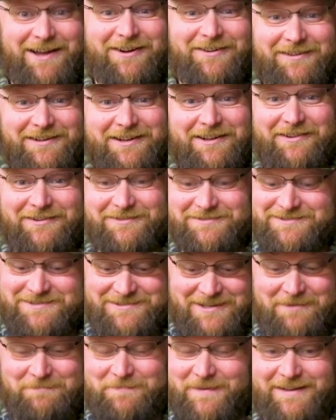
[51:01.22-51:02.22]
telling you, there's
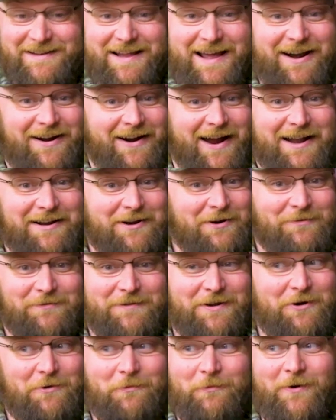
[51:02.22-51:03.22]
something there. I don't
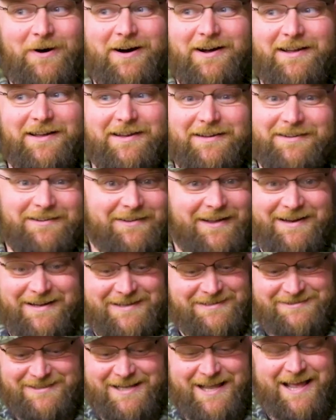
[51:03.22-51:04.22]
know what. Like
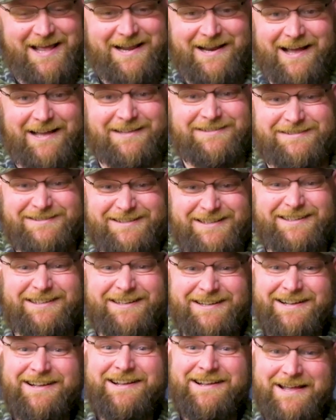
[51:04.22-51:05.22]
I said,
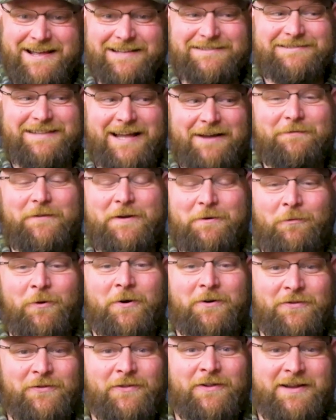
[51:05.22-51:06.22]
it's definitely
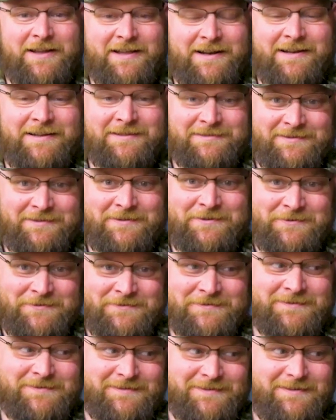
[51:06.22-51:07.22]
worth looking
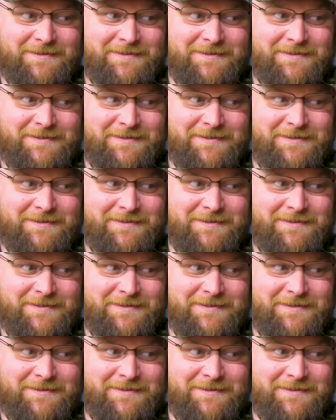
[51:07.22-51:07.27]
into